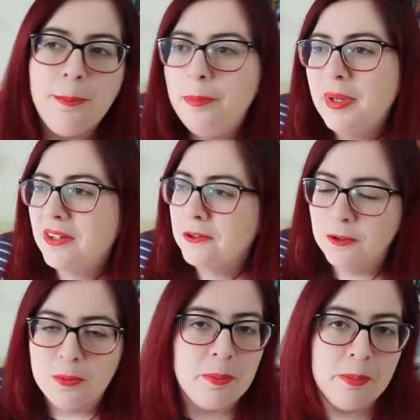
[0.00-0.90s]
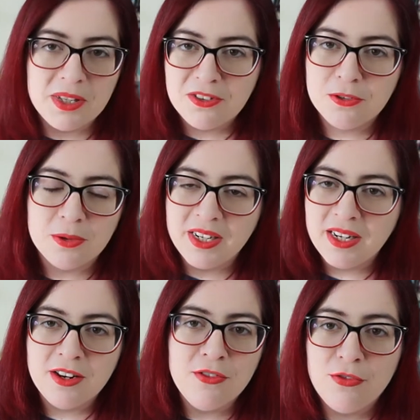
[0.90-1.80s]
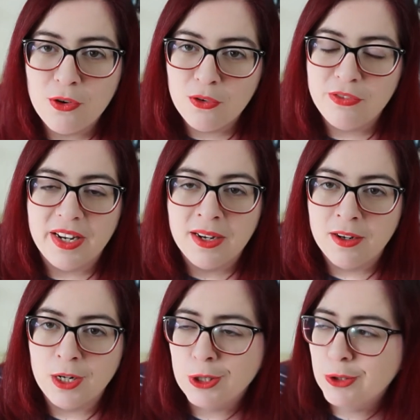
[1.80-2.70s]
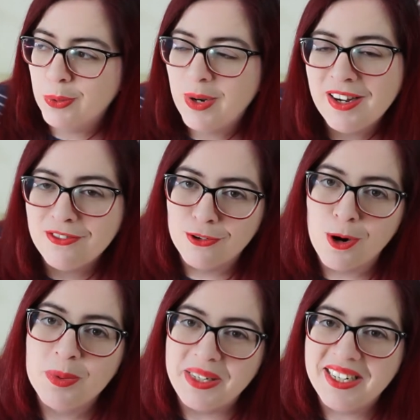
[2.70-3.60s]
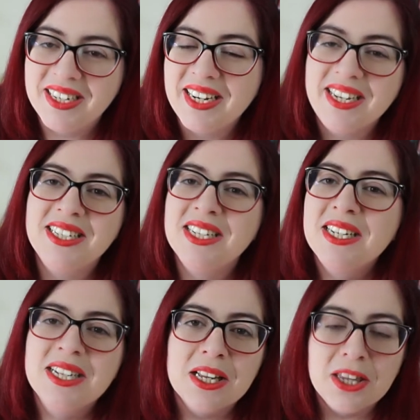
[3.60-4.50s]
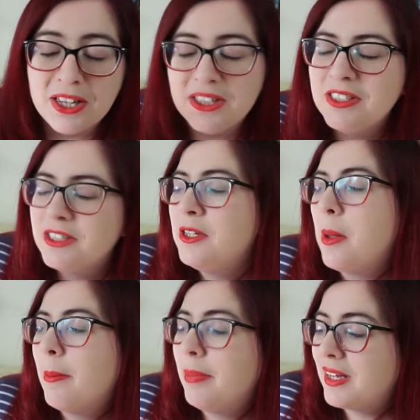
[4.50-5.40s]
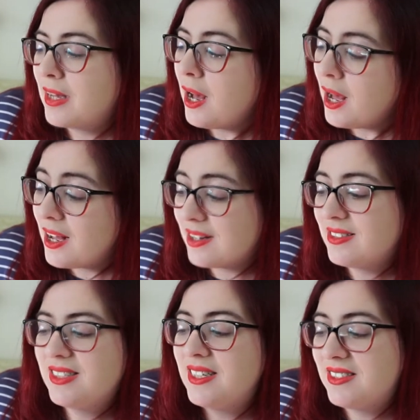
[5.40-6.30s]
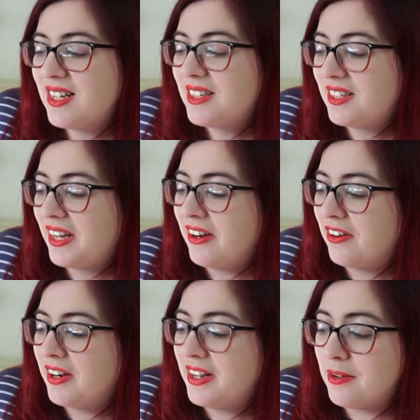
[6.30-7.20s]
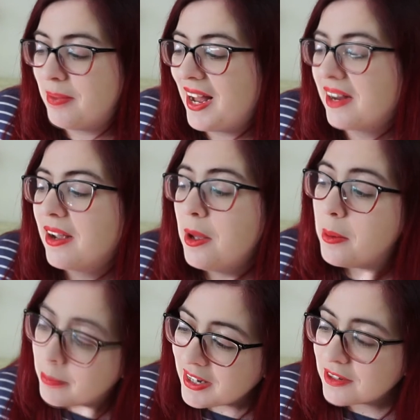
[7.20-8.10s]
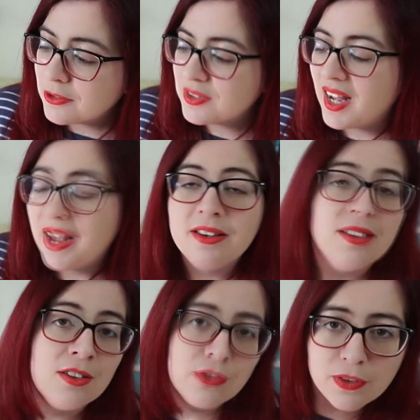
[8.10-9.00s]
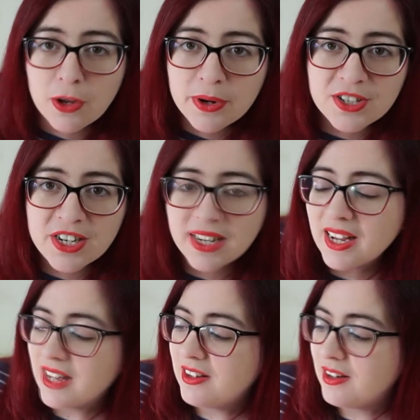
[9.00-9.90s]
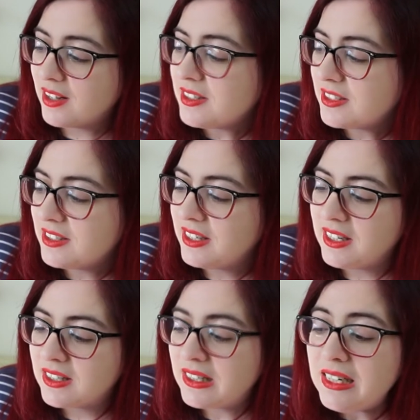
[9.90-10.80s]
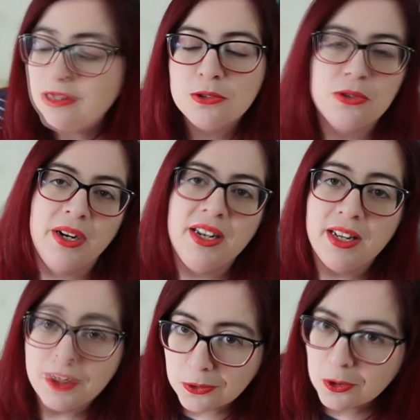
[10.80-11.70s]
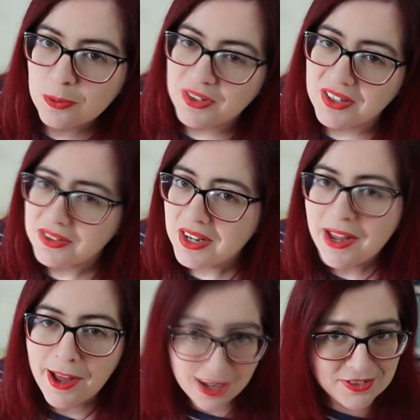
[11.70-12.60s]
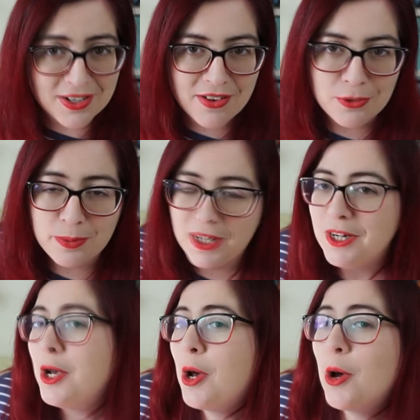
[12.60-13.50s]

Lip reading: bigger mystery involving grave robbing in London, because it says here in the back, medical science is flourishing and in London the illegal trade in corpses has never been